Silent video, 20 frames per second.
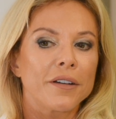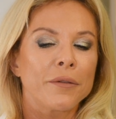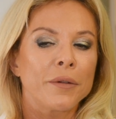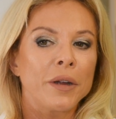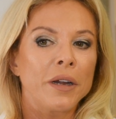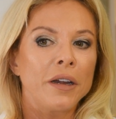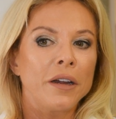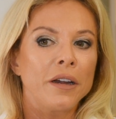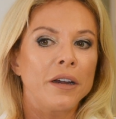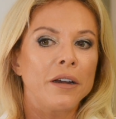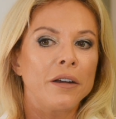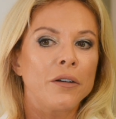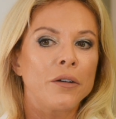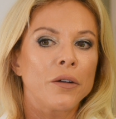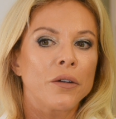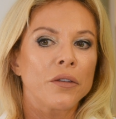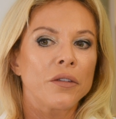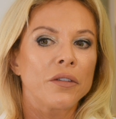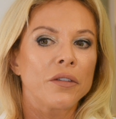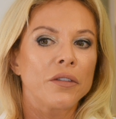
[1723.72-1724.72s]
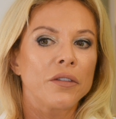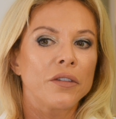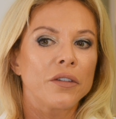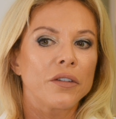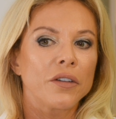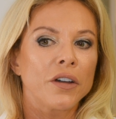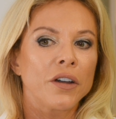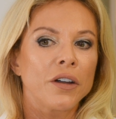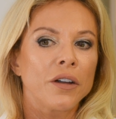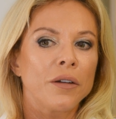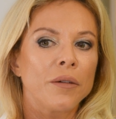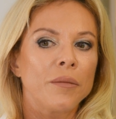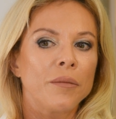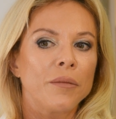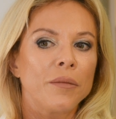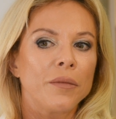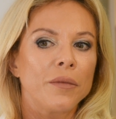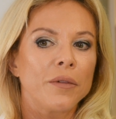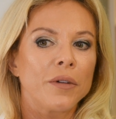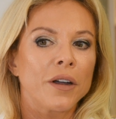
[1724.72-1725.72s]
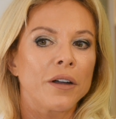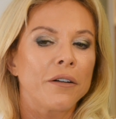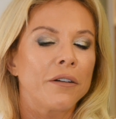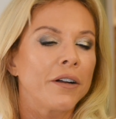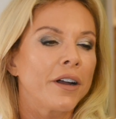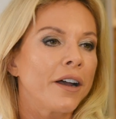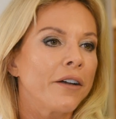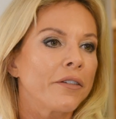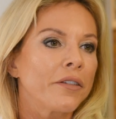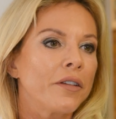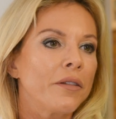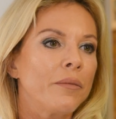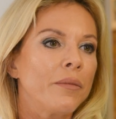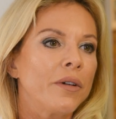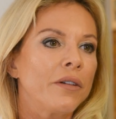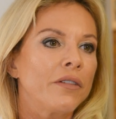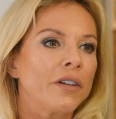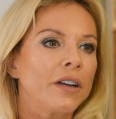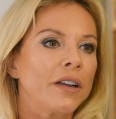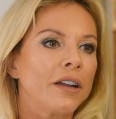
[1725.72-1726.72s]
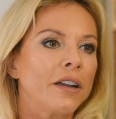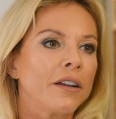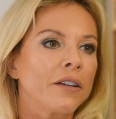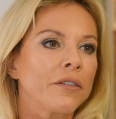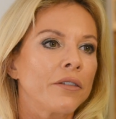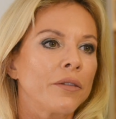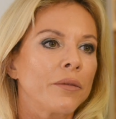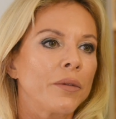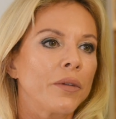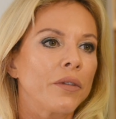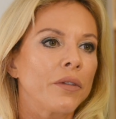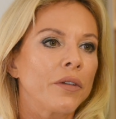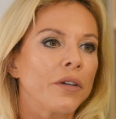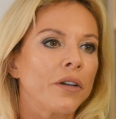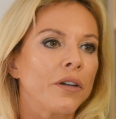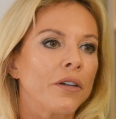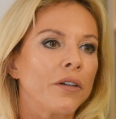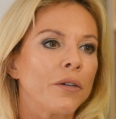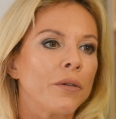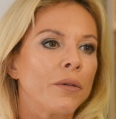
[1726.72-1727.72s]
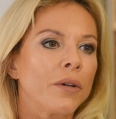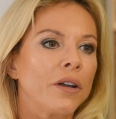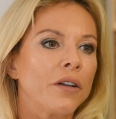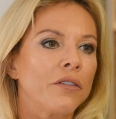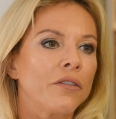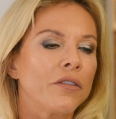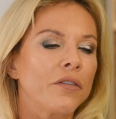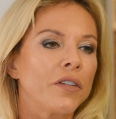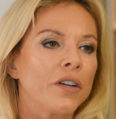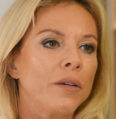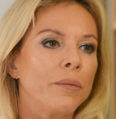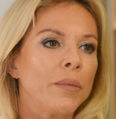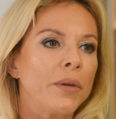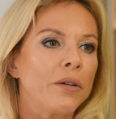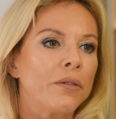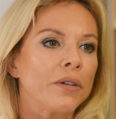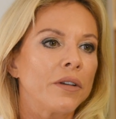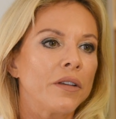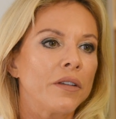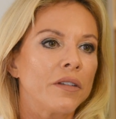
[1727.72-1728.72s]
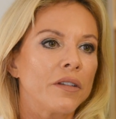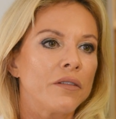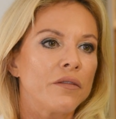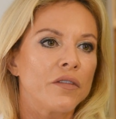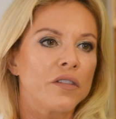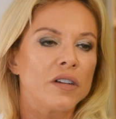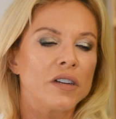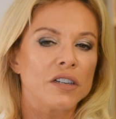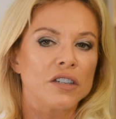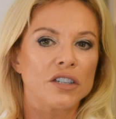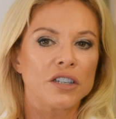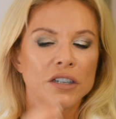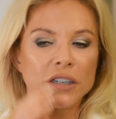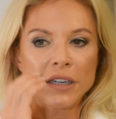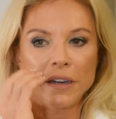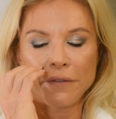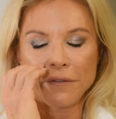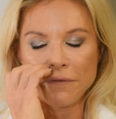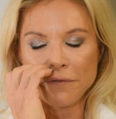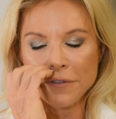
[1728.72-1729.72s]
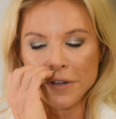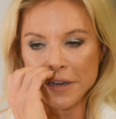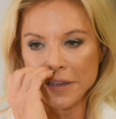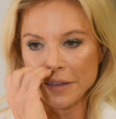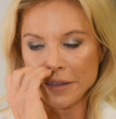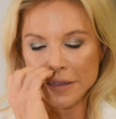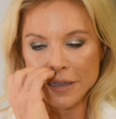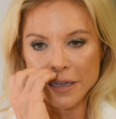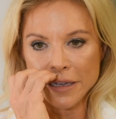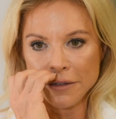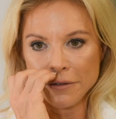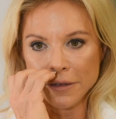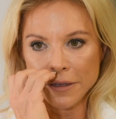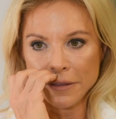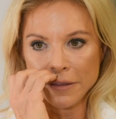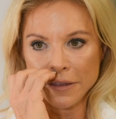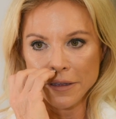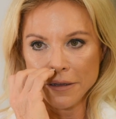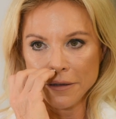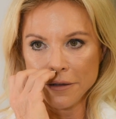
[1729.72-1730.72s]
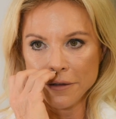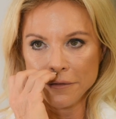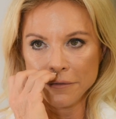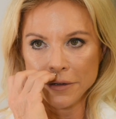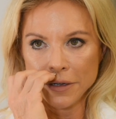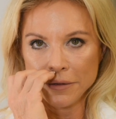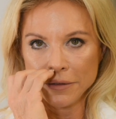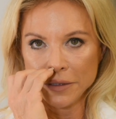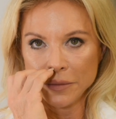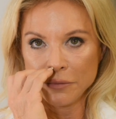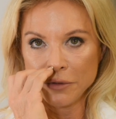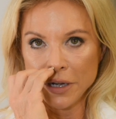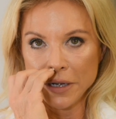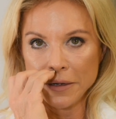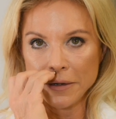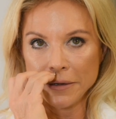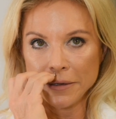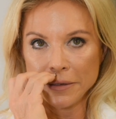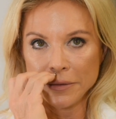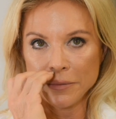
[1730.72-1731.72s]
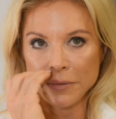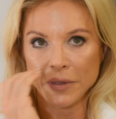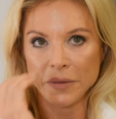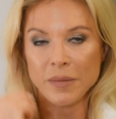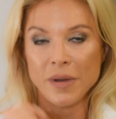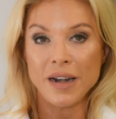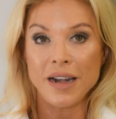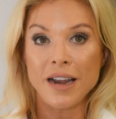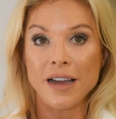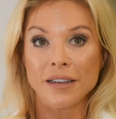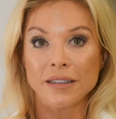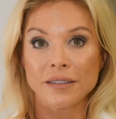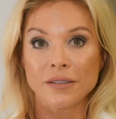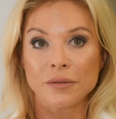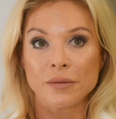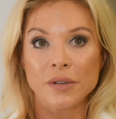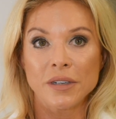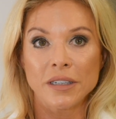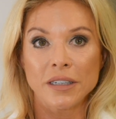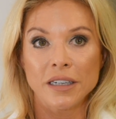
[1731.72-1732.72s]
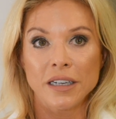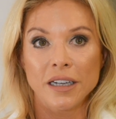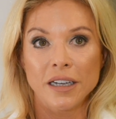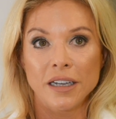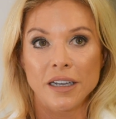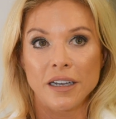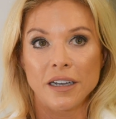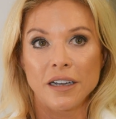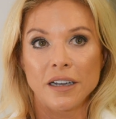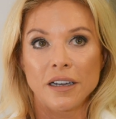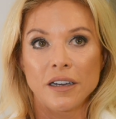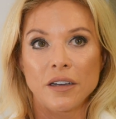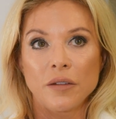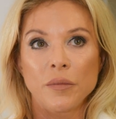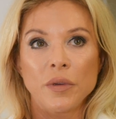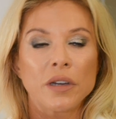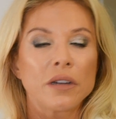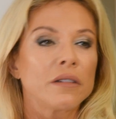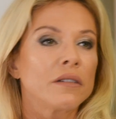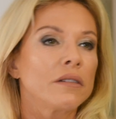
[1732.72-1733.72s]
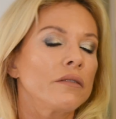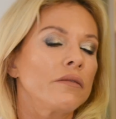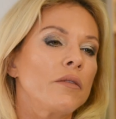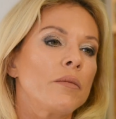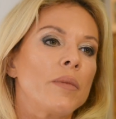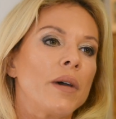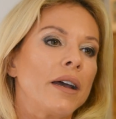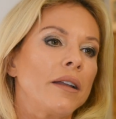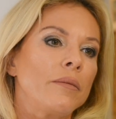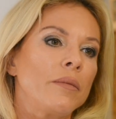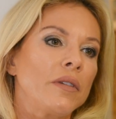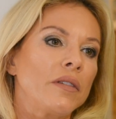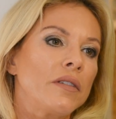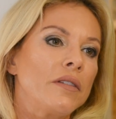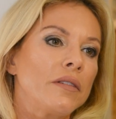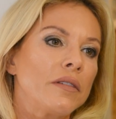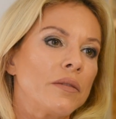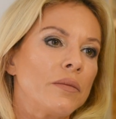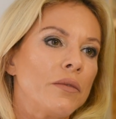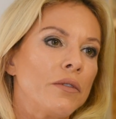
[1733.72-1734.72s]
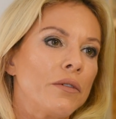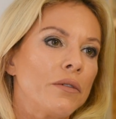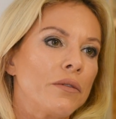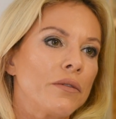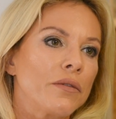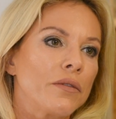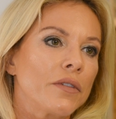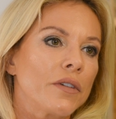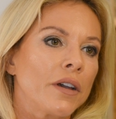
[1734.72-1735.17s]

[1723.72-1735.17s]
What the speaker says: we lost our house in Beverly Hills with all our field belongings and furniture and everything you can think of when I was pregnant with my last one because of the bad business move.